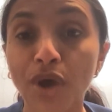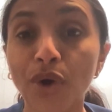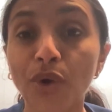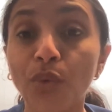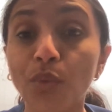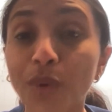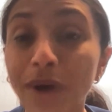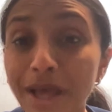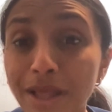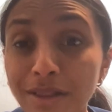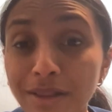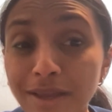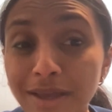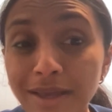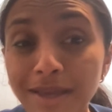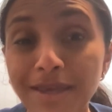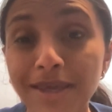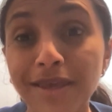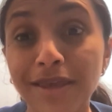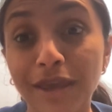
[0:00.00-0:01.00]
Well,
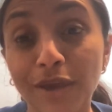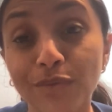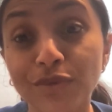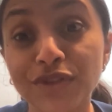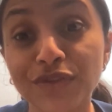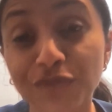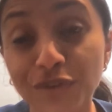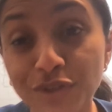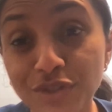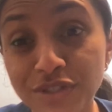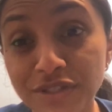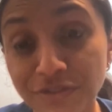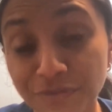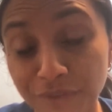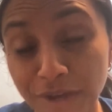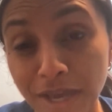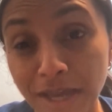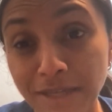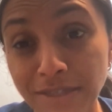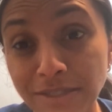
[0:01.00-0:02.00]
it was first
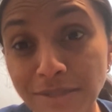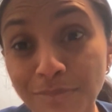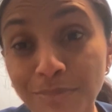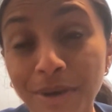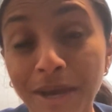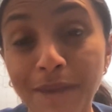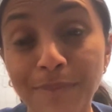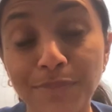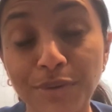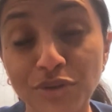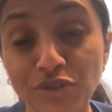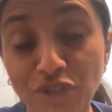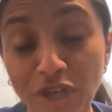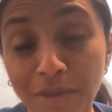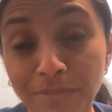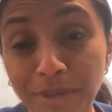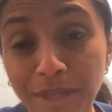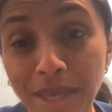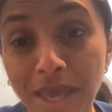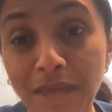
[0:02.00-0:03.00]
defined by
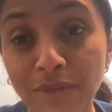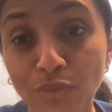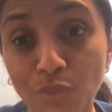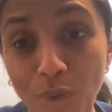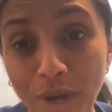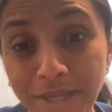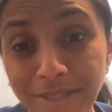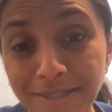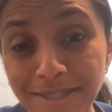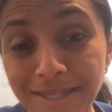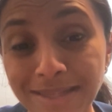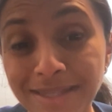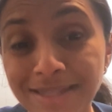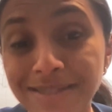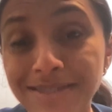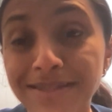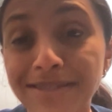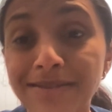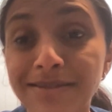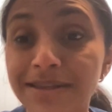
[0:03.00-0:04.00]
Punjabi and White, and this
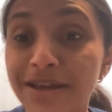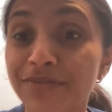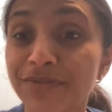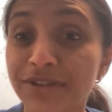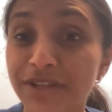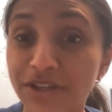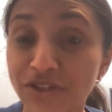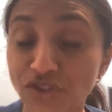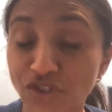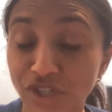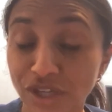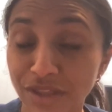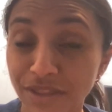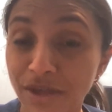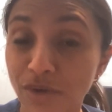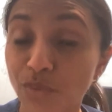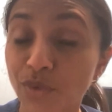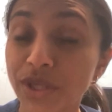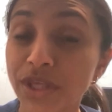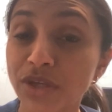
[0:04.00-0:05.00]
is a definition
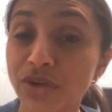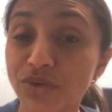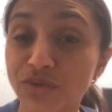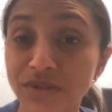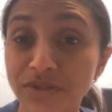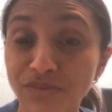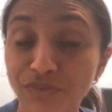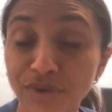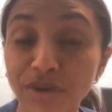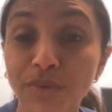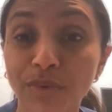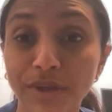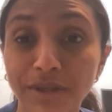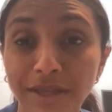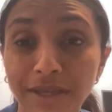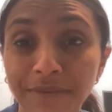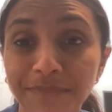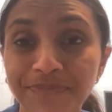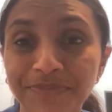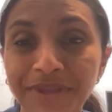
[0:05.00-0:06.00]
that we use
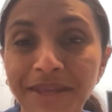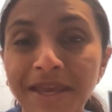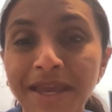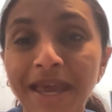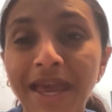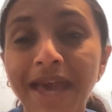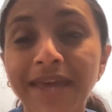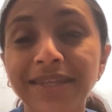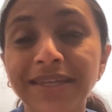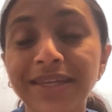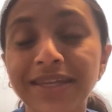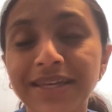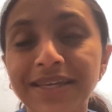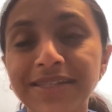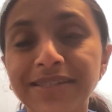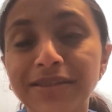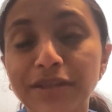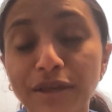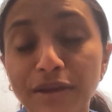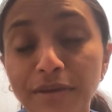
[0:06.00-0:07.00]
frequently. And it
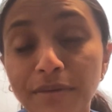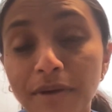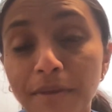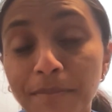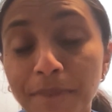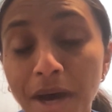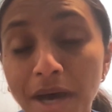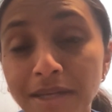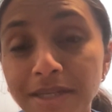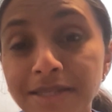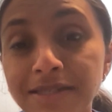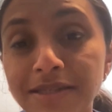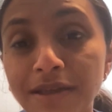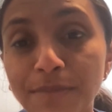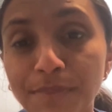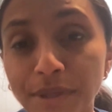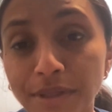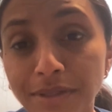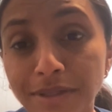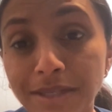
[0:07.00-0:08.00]
is the body's
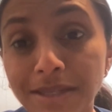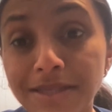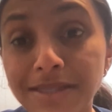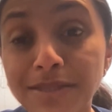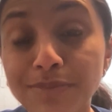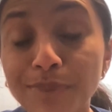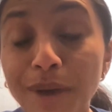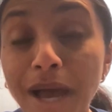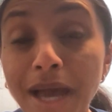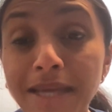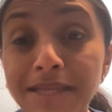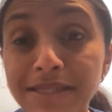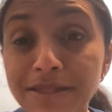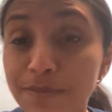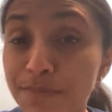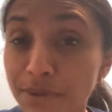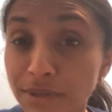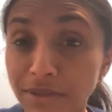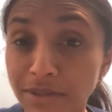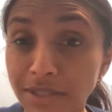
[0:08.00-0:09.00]
ability, the spine's
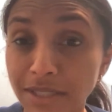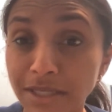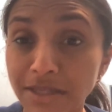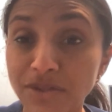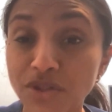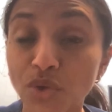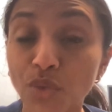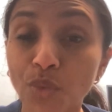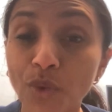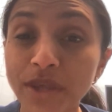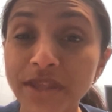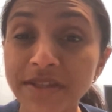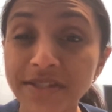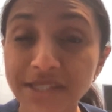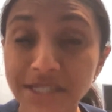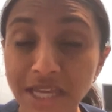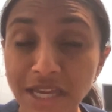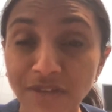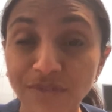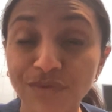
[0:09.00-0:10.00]
ability, to
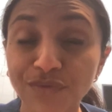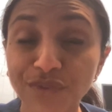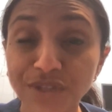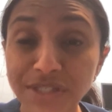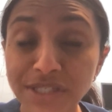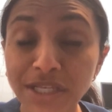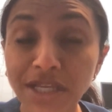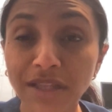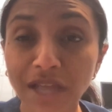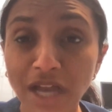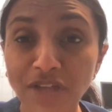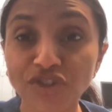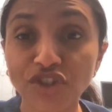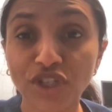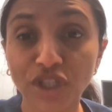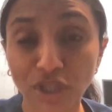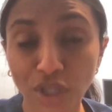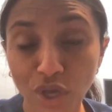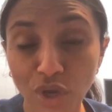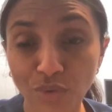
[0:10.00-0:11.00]
withstand
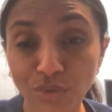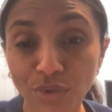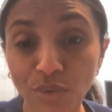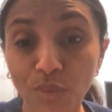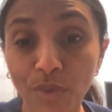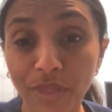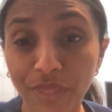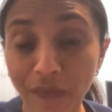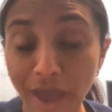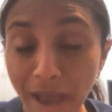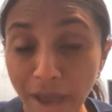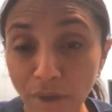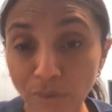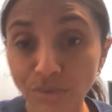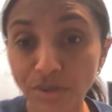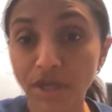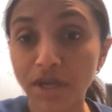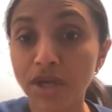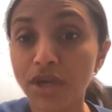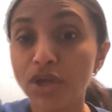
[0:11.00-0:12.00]
physiologic load
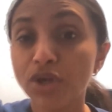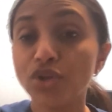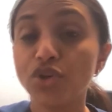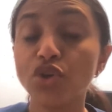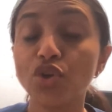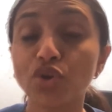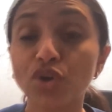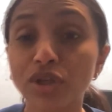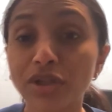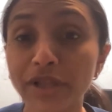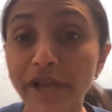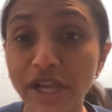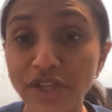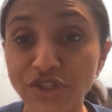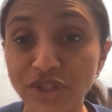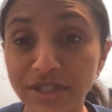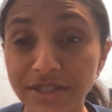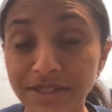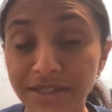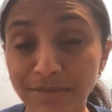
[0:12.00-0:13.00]
without
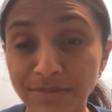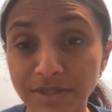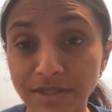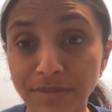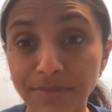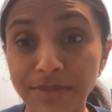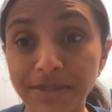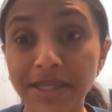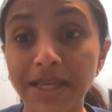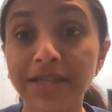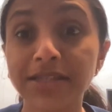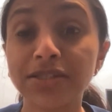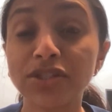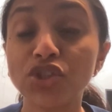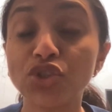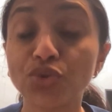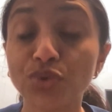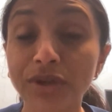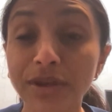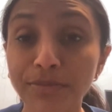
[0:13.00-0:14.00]
neurologic symptoms,
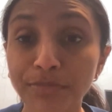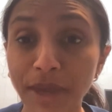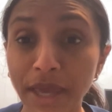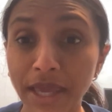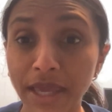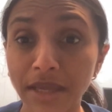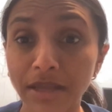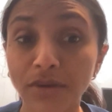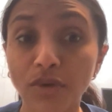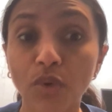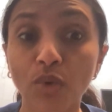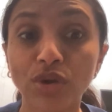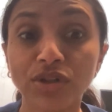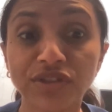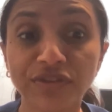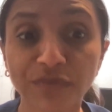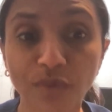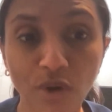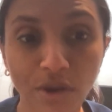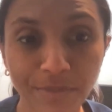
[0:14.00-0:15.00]
extreme pain, or
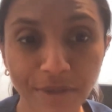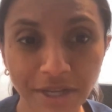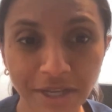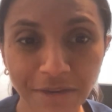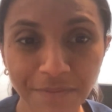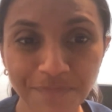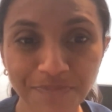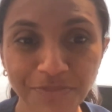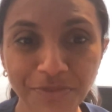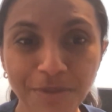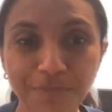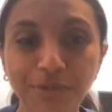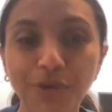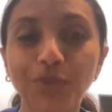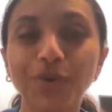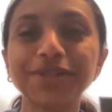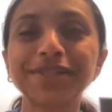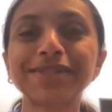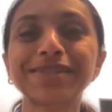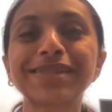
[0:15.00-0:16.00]
deformity. But
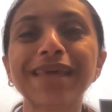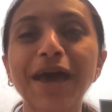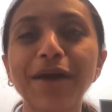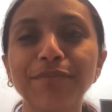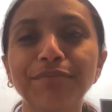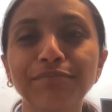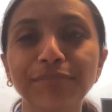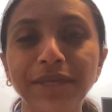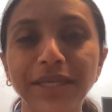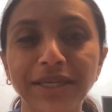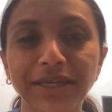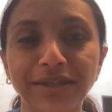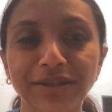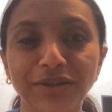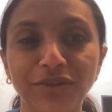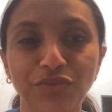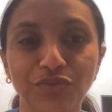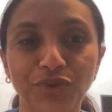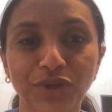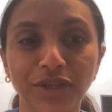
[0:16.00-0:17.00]
what does that mean
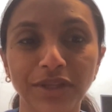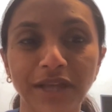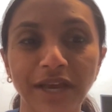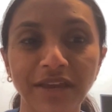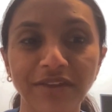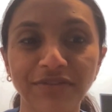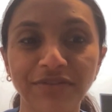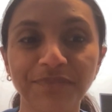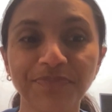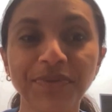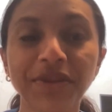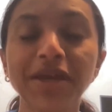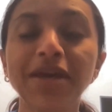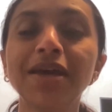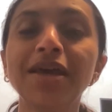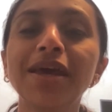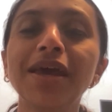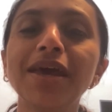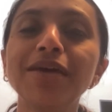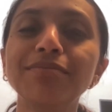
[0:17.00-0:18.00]
in real life?
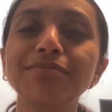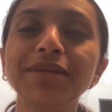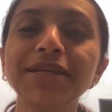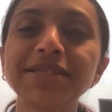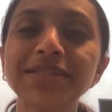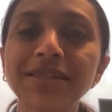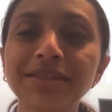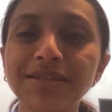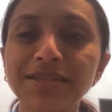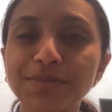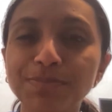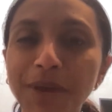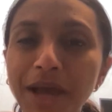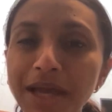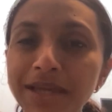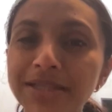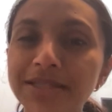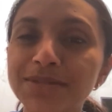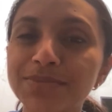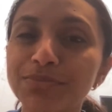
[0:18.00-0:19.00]
It means that the
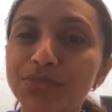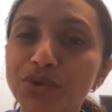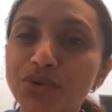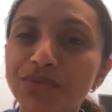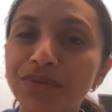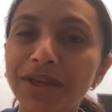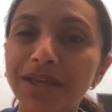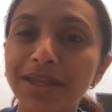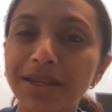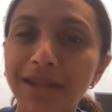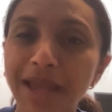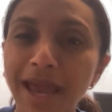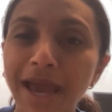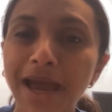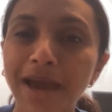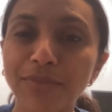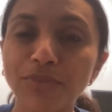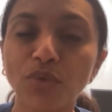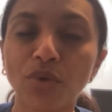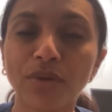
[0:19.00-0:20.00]
spine is moving in an
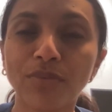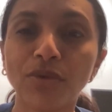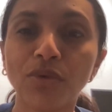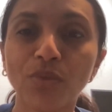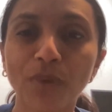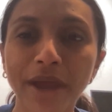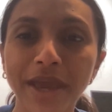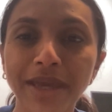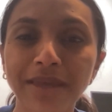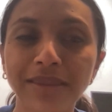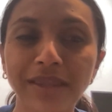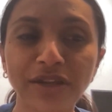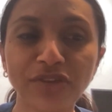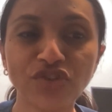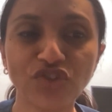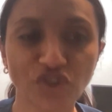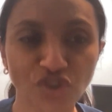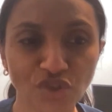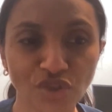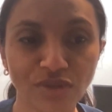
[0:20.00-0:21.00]
abnormal way that
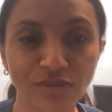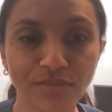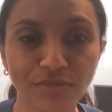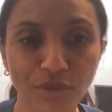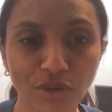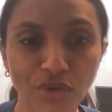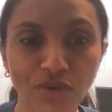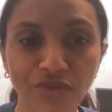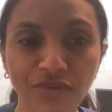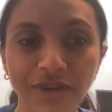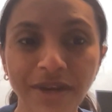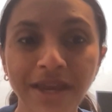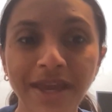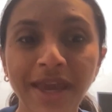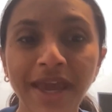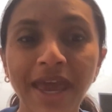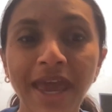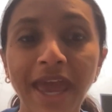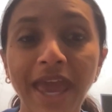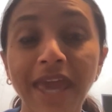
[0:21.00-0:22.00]
it shouldn't move.
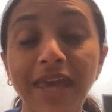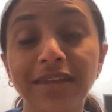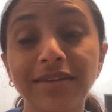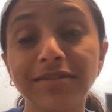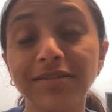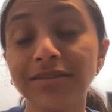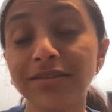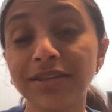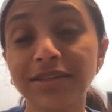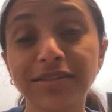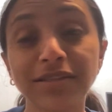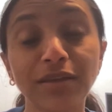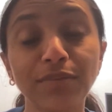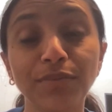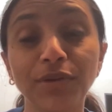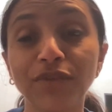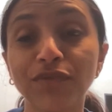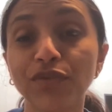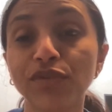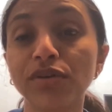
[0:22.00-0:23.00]
And this can
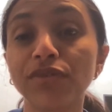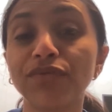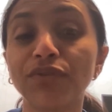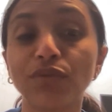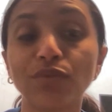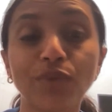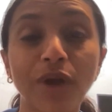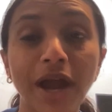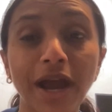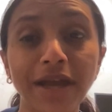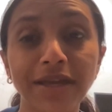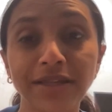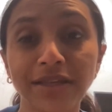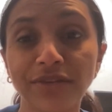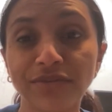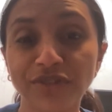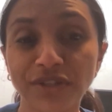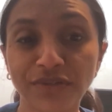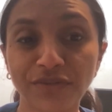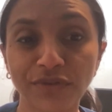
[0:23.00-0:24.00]
be for a variety
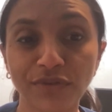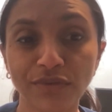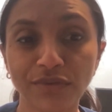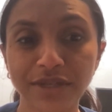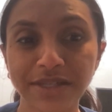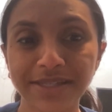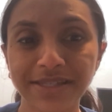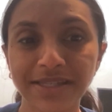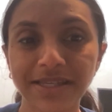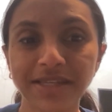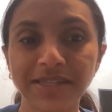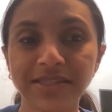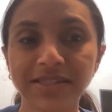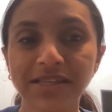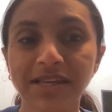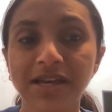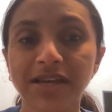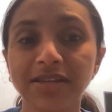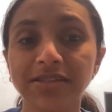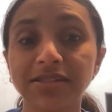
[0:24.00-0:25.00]
of different reasons.
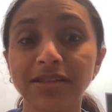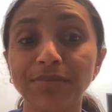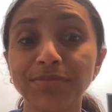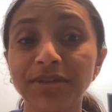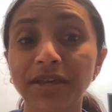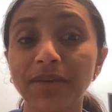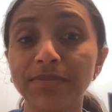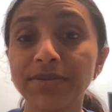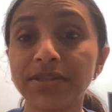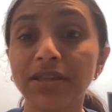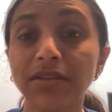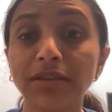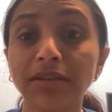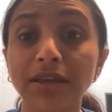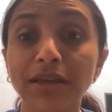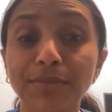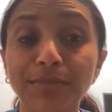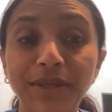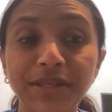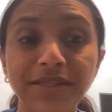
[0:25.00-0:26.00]
Sometimes the
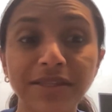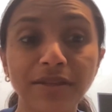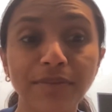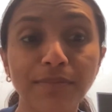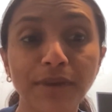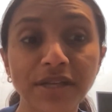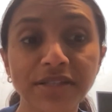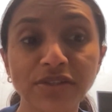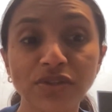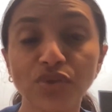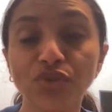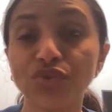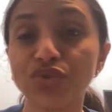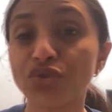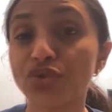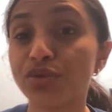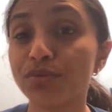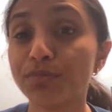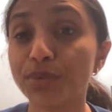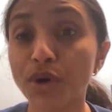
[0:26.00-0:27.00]
ligaments and the muscles
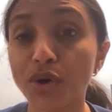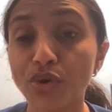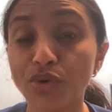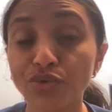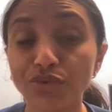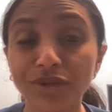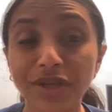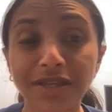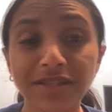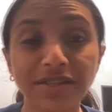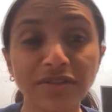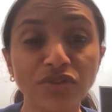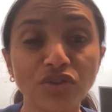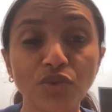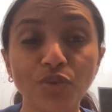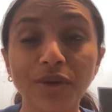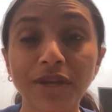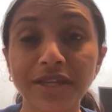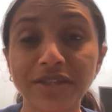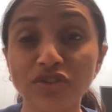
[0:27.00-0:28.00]
or the bone isn't
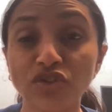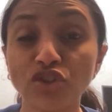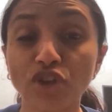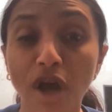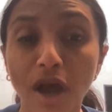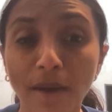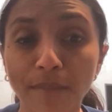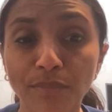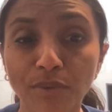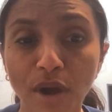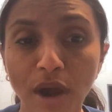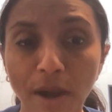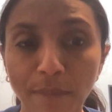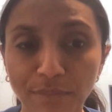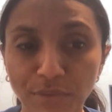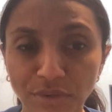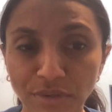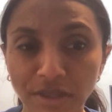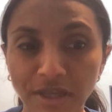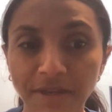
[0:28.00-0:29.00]
doing its job
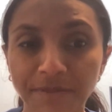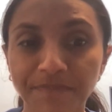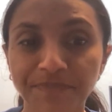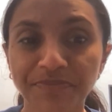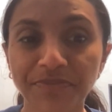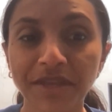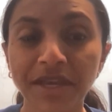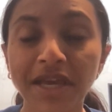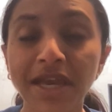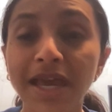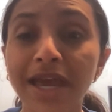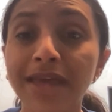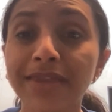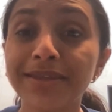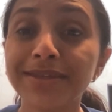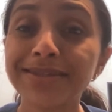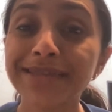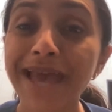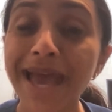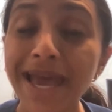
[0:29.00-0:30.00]
properly.
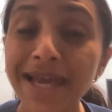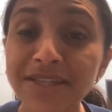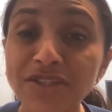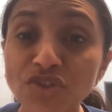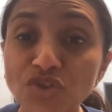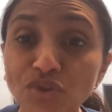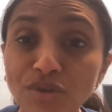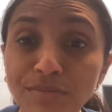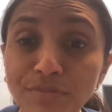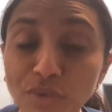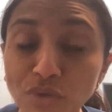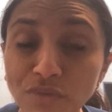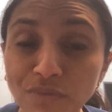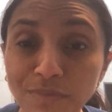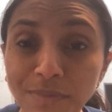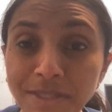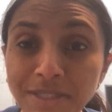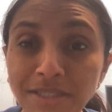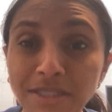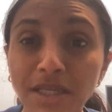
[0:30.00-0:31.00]
This extra
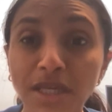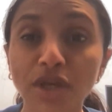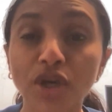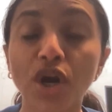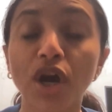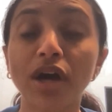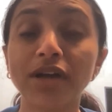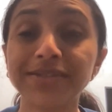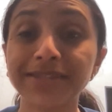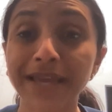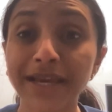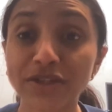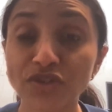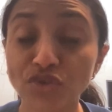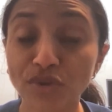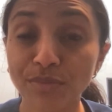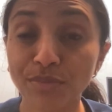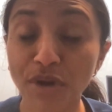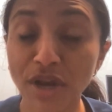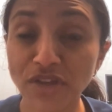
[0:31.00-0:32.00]
movement can cause
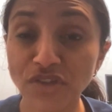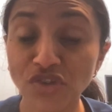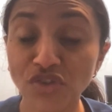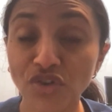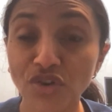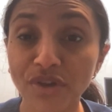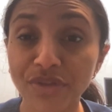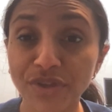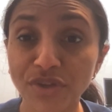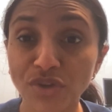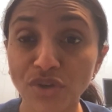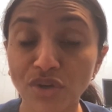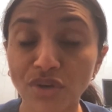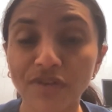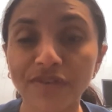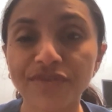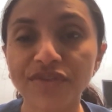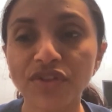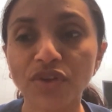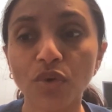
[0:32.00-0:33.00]
extra pressure on the
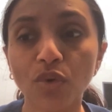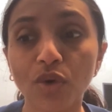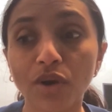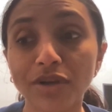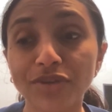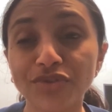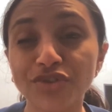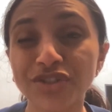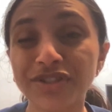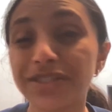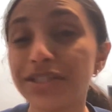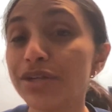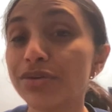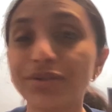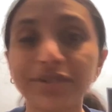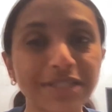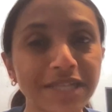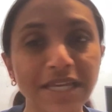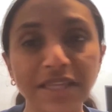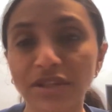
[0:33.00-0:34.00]
nerves or just
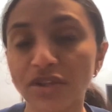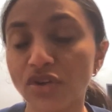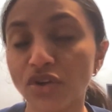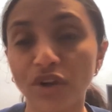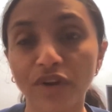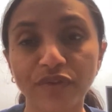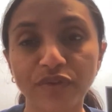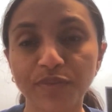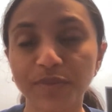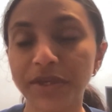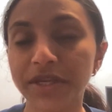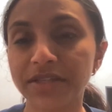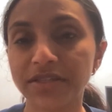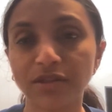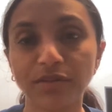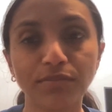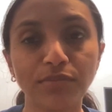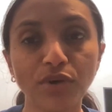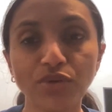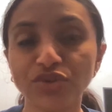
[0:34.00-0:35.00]
irritate the nerves because
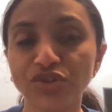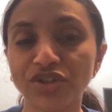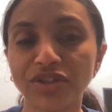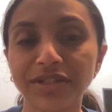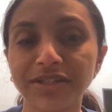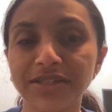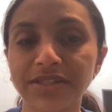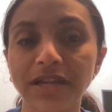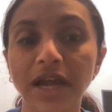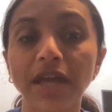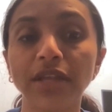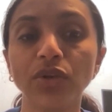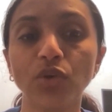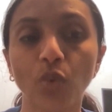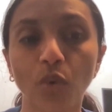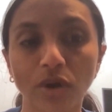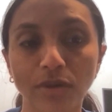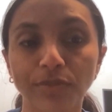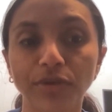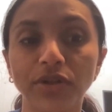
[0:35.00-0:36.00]
the motion is not
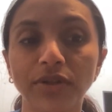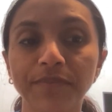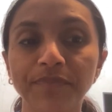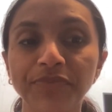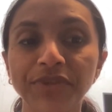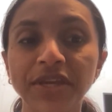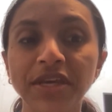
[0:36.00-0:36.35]
normal.